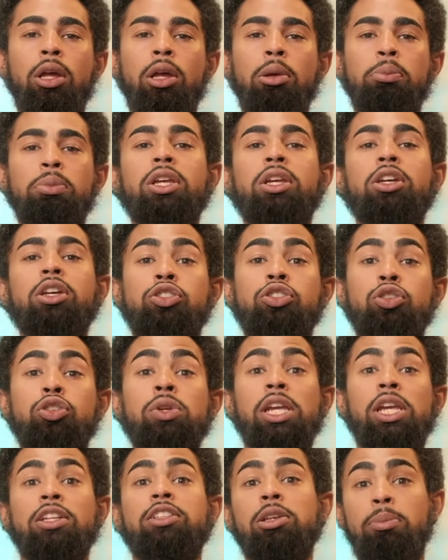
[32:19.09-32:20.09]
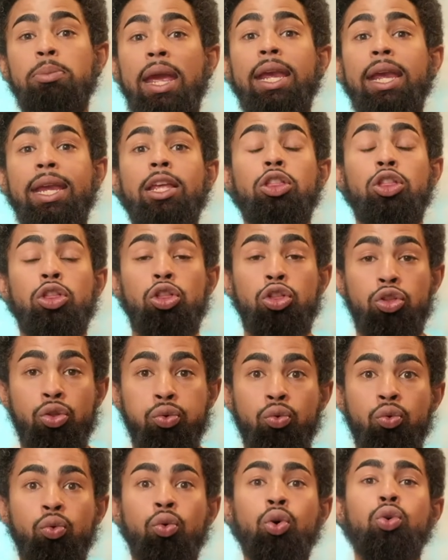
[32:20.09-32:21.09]
because you need to make it
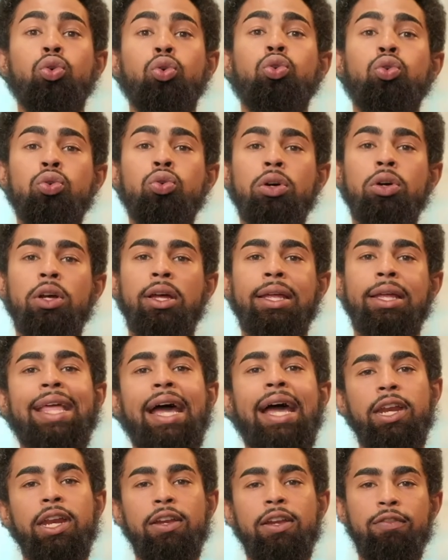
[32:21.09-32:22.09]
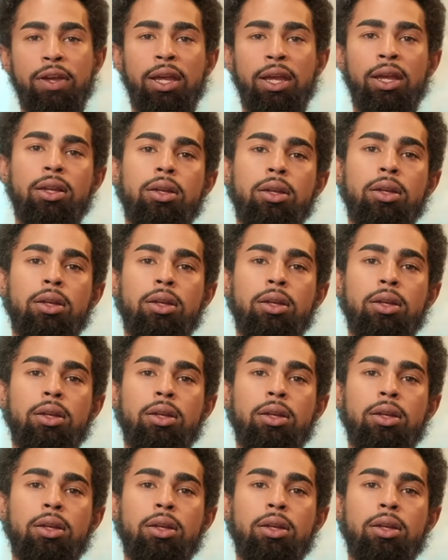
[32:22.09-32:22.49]
through that event.